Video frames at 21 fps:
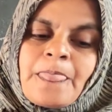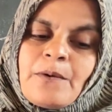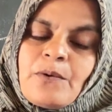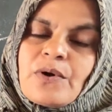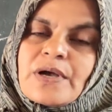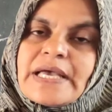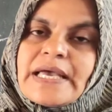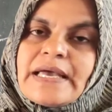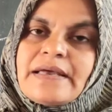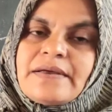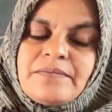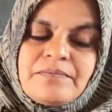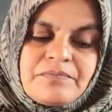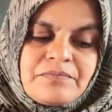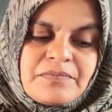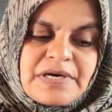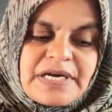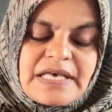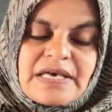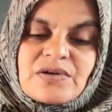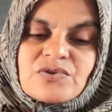Okay,
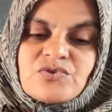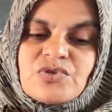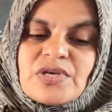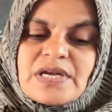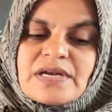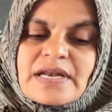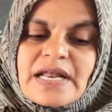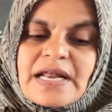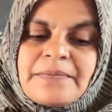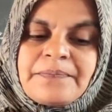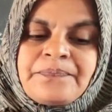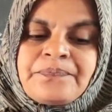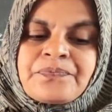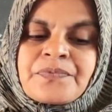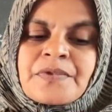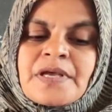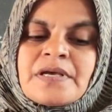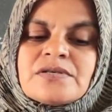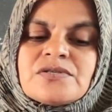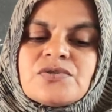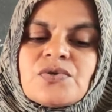dear children.
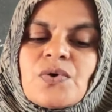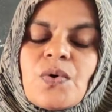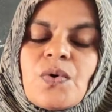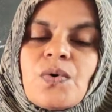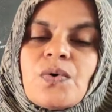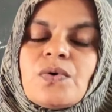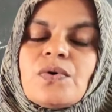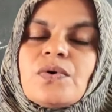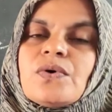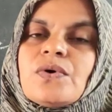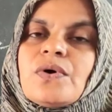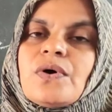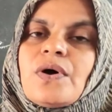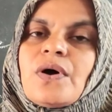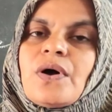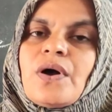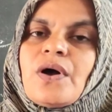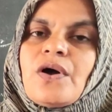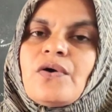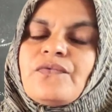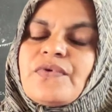So
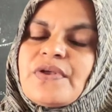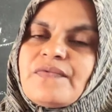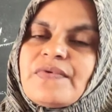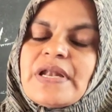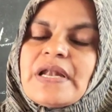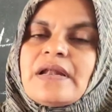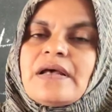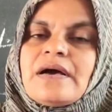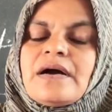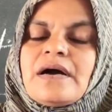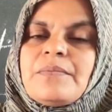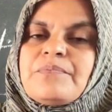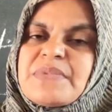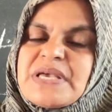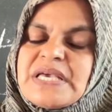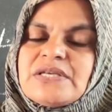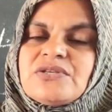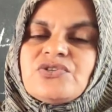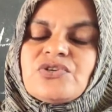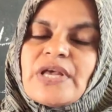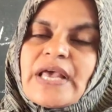we will
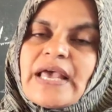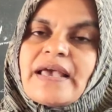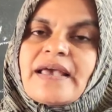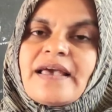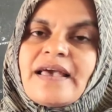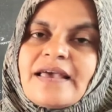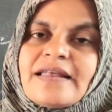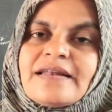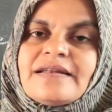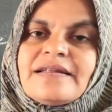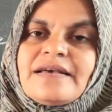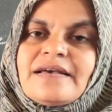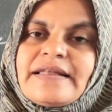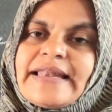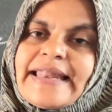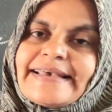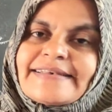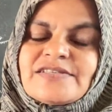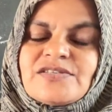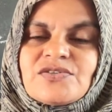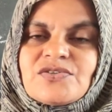meet again
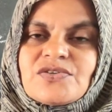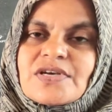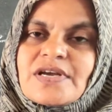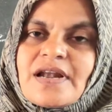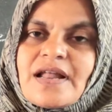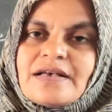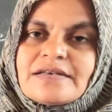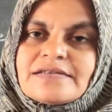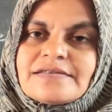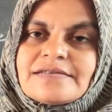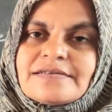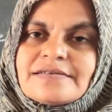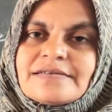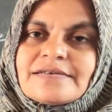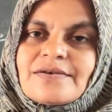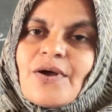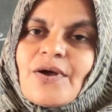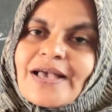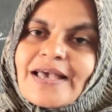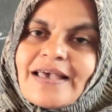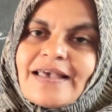next class.
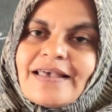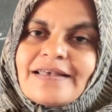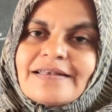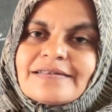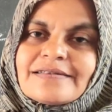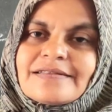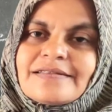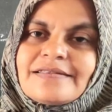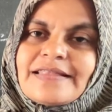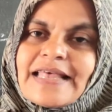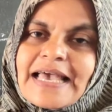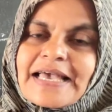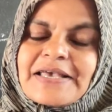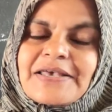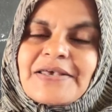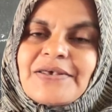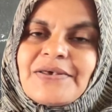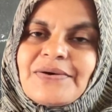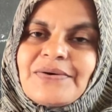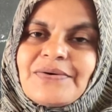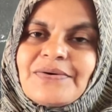Okay,
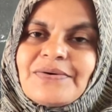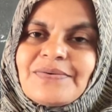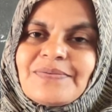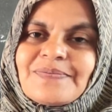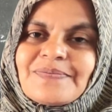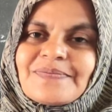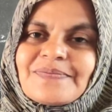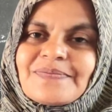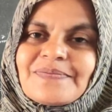thank you.